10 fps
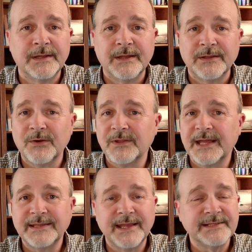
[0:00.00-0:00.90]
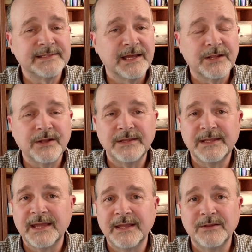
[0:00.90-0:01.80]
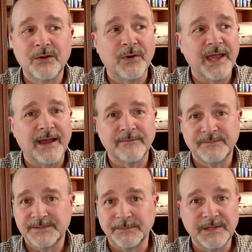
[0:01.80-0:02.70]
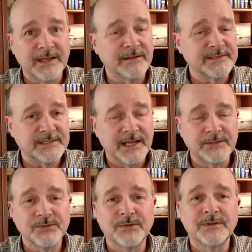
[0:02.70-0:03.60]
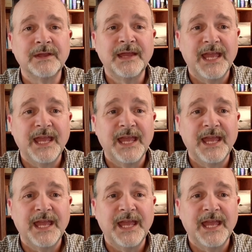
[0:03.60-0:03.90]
No, that day's not a good day. No, I have something else scheduled.